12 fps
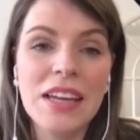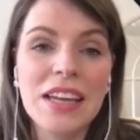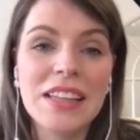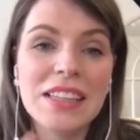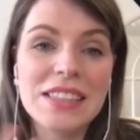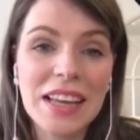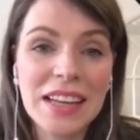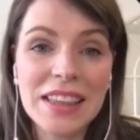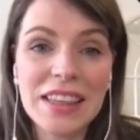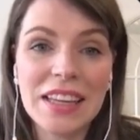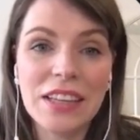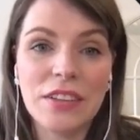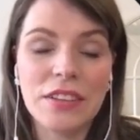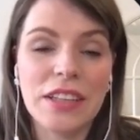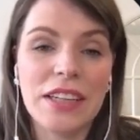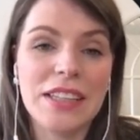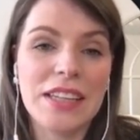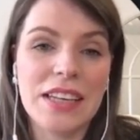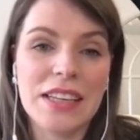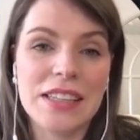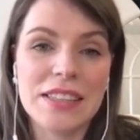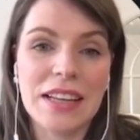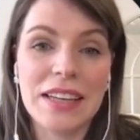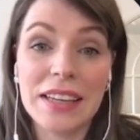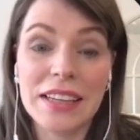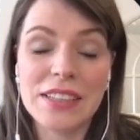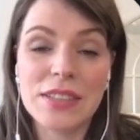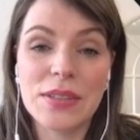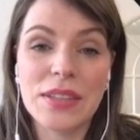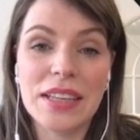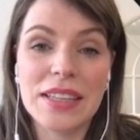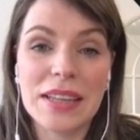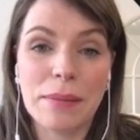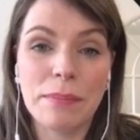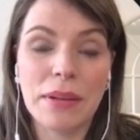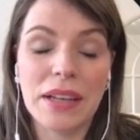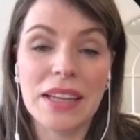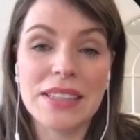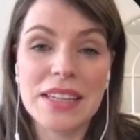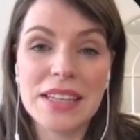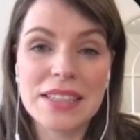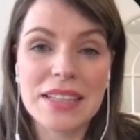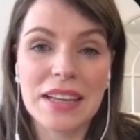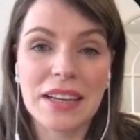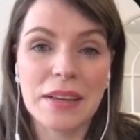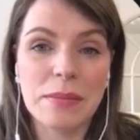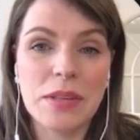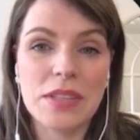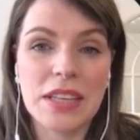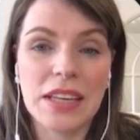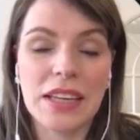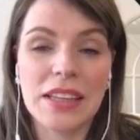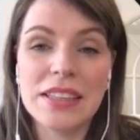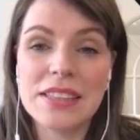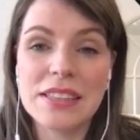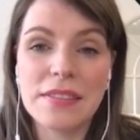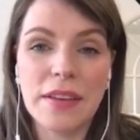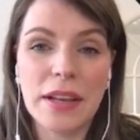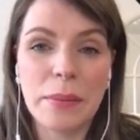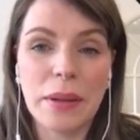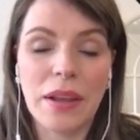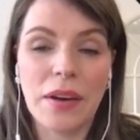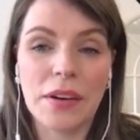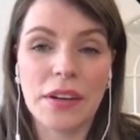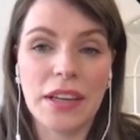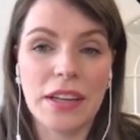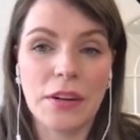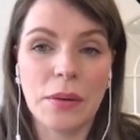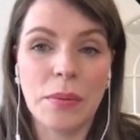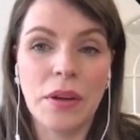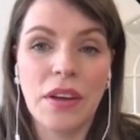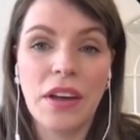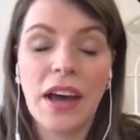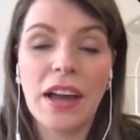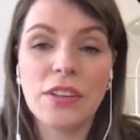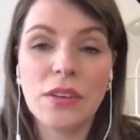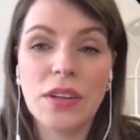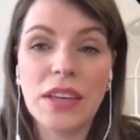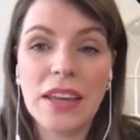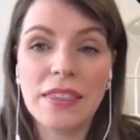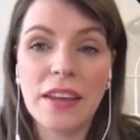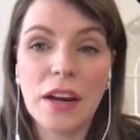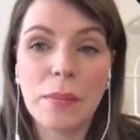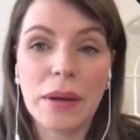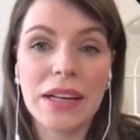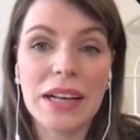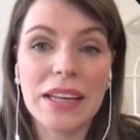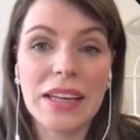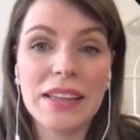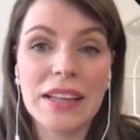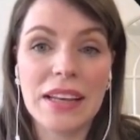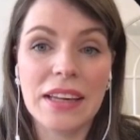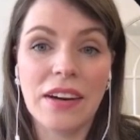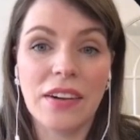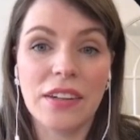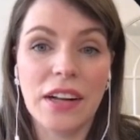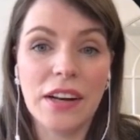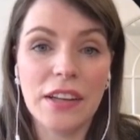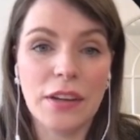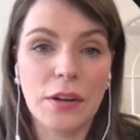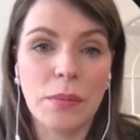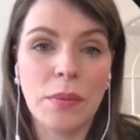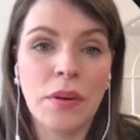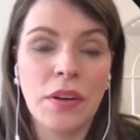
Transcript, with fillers: The second thing you'll need is a link to the example and dataset I'm using, and this is available on our GitHub. And you can get there by clicking the link on Learning Hub.